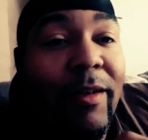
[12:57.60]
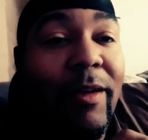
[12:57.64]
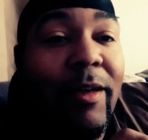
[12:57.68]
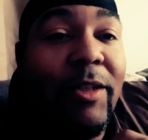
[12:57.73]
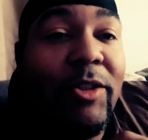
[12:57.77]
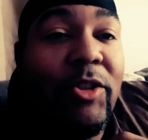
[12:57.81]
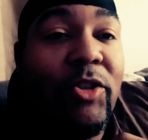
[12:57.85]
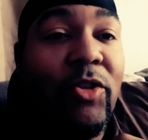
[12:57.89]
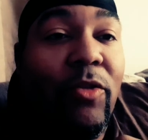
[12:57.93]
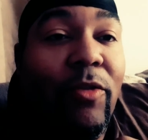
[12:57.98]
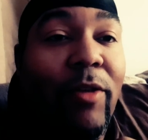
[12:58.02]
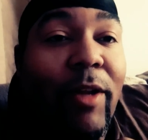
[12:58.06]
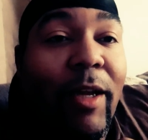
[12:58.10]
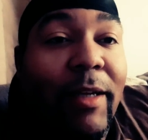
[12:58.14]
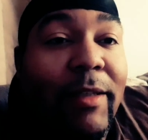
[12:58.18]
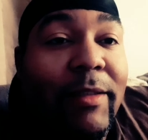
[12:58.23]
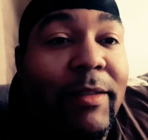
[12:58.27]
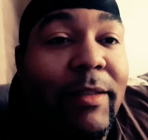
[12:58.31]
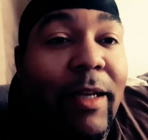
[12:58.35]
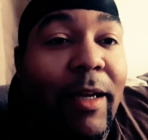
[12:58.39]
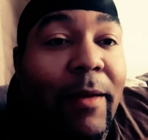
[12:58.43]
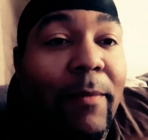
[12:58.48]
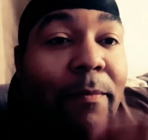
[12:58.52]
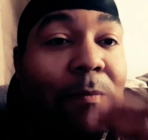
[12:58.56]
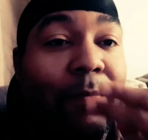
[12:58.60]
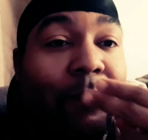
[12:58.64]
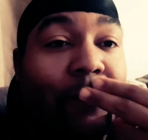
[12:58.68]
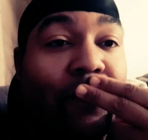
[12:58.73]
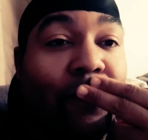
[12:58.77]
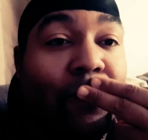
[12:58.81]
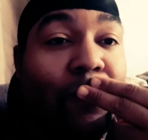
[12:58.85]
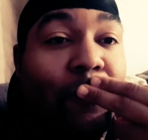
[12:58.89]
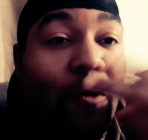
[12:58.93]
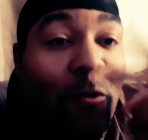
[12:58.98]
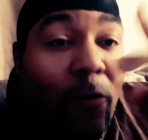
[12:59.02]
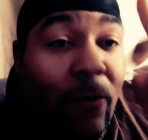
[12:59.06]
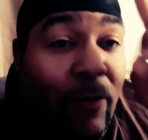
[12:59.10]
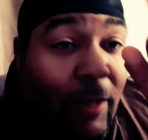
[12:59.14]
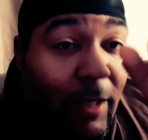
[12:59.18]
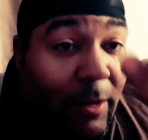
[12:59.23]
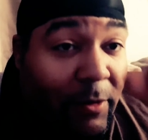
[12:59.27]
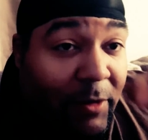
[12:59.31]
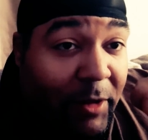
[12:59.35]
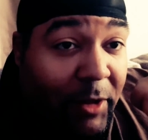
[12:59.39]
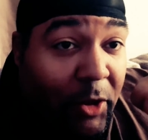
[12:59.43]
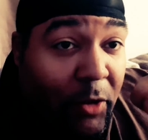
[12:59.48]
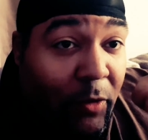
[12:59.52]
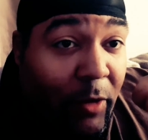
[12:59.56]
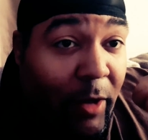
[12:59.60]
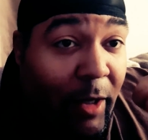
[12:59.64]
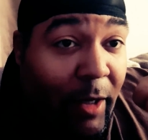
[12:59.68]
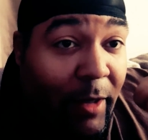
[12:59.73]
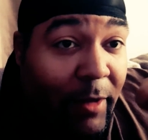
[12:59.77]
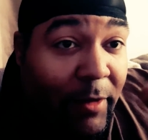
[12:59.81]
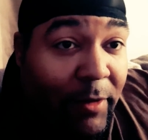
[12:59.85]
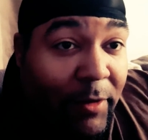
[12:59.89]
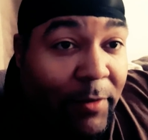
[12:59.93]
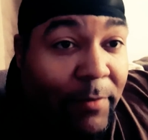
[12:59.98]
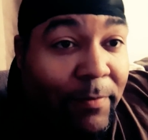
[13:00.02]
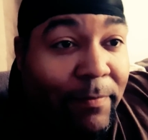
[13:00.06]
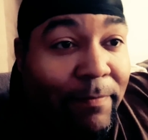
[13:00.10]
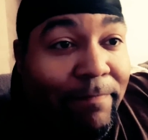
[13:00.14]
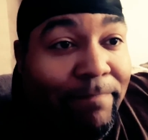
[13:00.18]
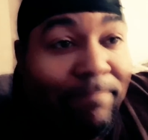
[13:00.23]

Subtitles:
Until next time, I'll see you guys.